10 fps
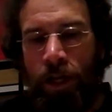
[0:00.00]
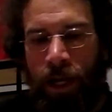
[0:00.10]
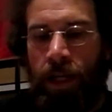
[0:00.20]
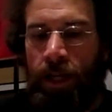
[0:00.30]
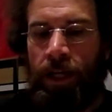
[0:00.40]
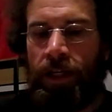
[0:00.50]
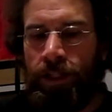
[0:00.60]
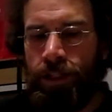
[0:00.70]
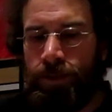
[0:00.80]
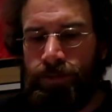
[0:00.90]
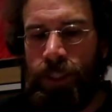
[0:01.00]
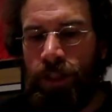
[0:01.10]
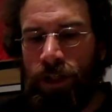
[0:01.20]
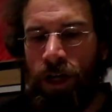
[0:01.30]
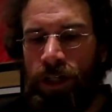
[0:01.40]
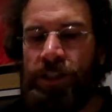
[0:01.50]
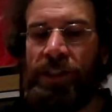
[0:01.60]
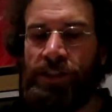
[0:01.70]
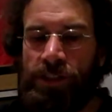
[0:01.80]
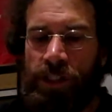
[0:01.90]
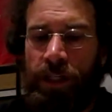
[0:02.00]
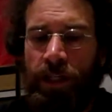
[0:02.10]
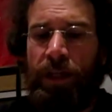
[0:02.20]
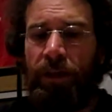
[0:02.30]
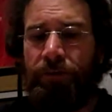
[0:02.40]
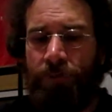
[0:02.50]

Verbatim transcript: let him in constancy